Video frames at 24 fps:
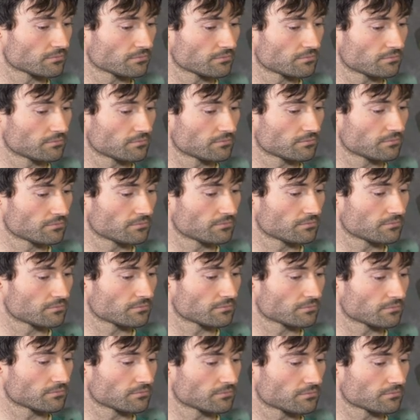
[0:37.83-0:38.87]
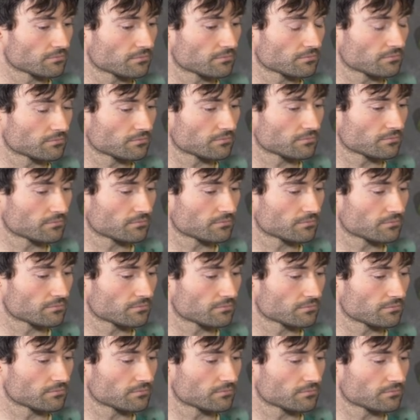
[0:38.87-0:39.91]

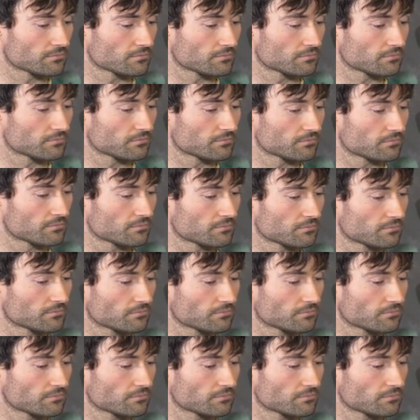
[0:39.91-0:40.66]
(silent)